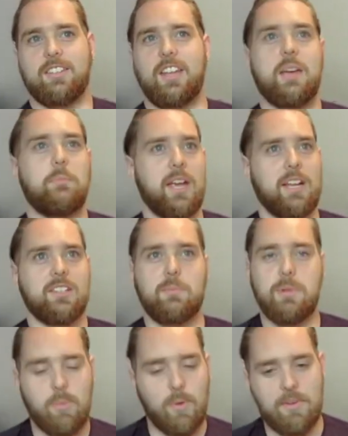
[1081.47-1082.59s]
campaigns to
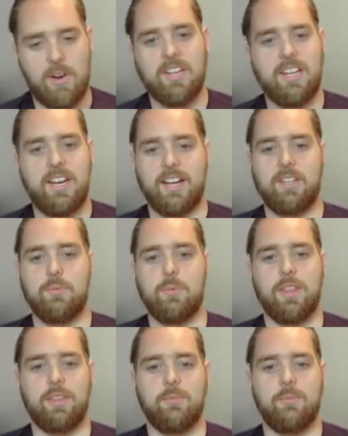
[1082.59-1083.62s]
people we've already connected with.